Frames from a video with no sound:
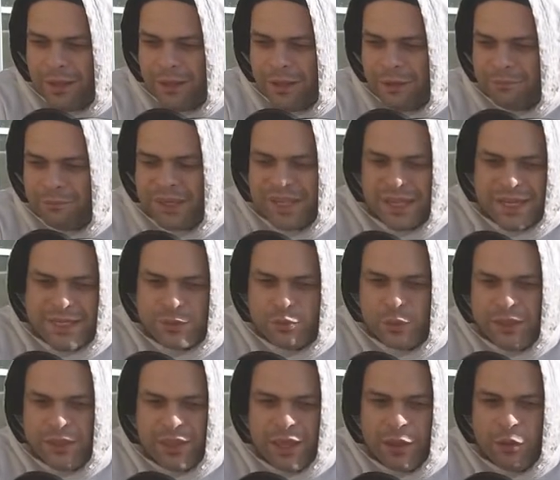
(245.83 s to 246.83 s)
Because
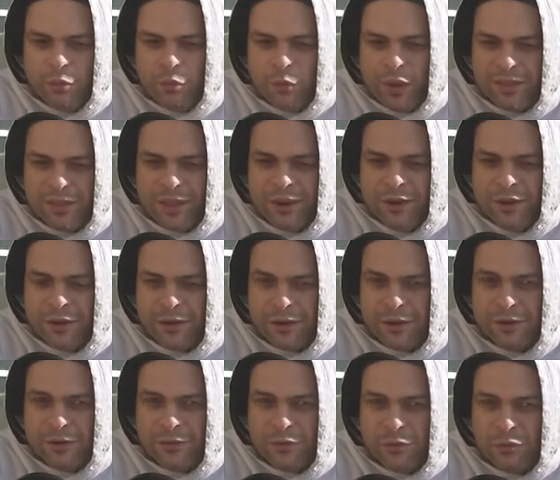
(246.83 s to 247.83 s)
what
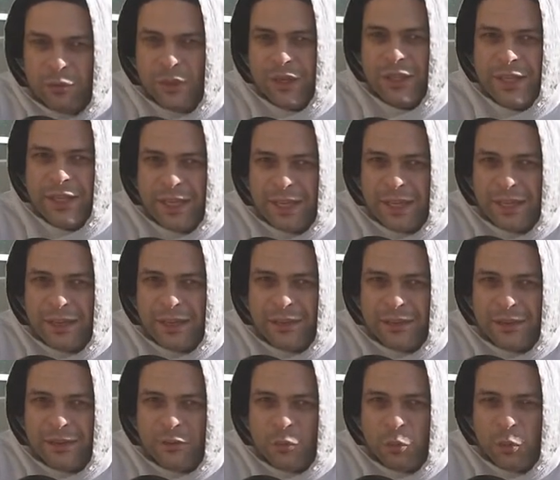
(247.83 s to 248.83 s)
they're really
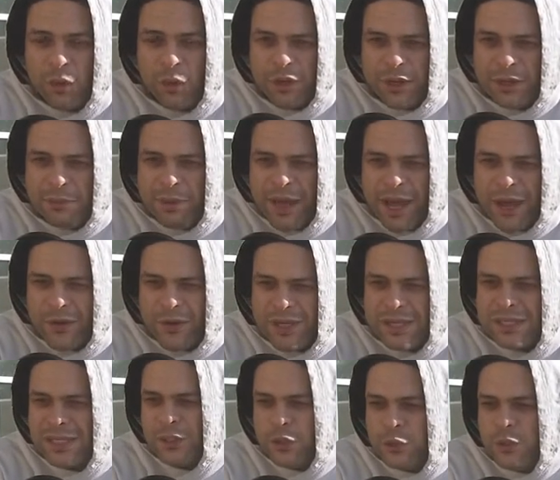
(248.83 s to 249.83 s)
worried about
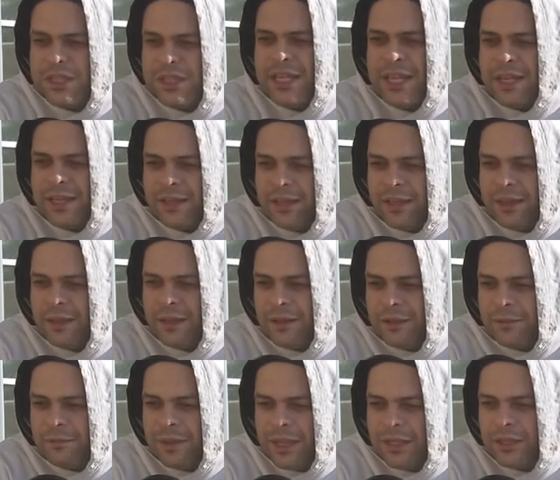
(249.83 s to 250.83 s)
is losing
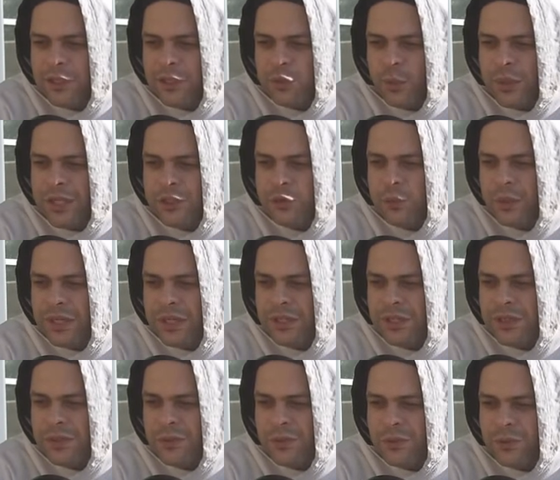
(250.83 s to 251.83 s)
in the
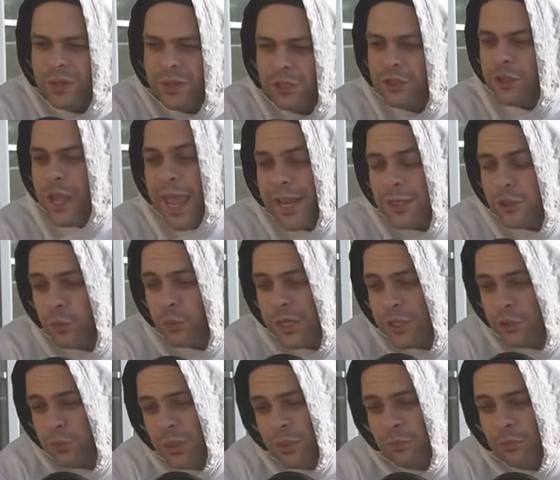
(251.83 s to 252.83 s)
2022 and
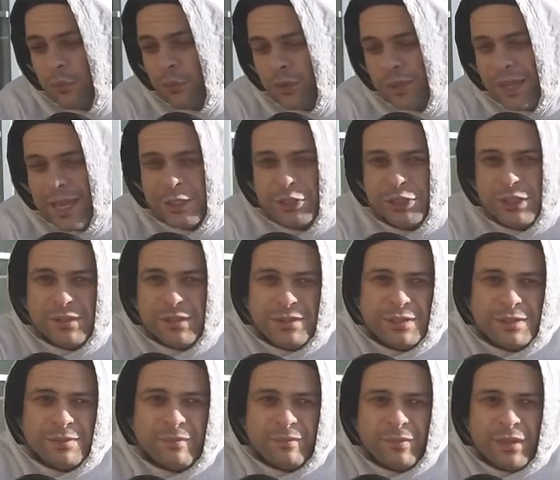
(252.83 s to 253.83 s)
2024
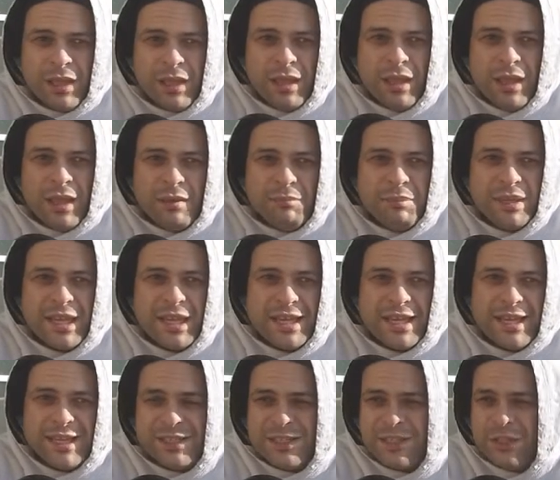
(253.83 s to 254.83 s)
elections.
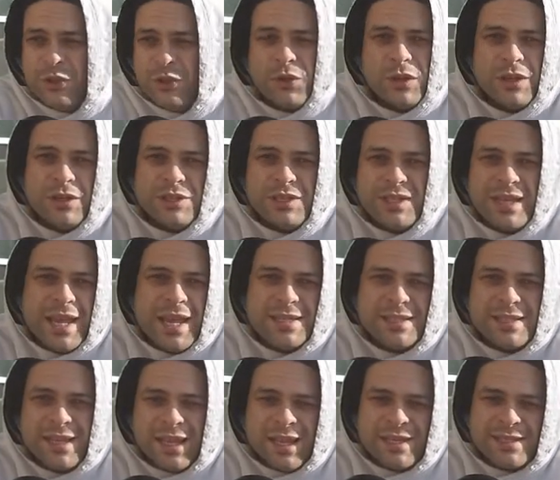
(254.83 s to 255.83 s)
Because you don't understand,
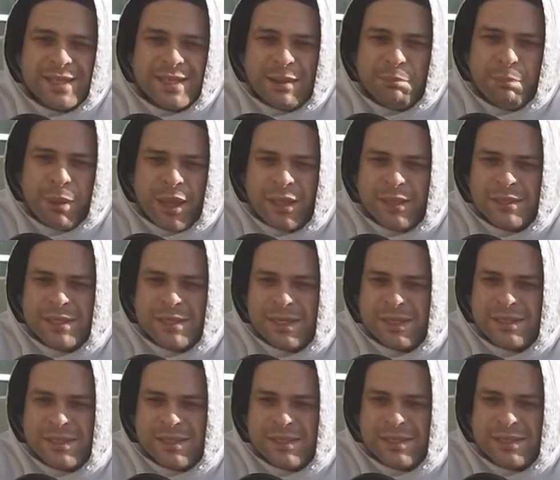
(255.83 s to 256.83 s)
it's like I said,
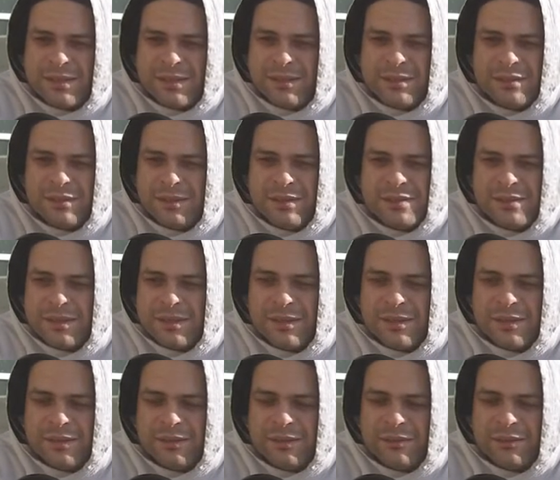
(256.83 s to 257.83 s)
politics is
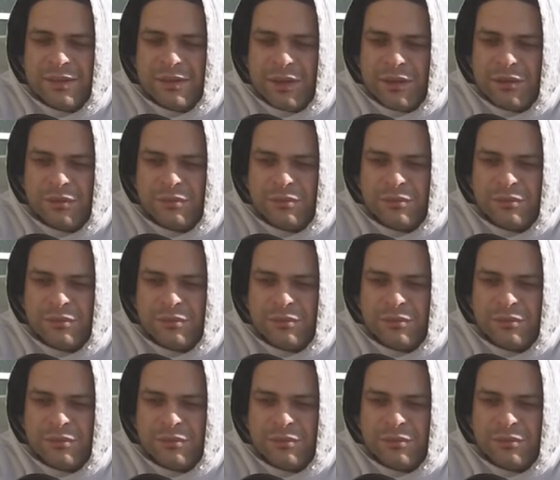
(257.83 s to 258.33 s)
a, you know,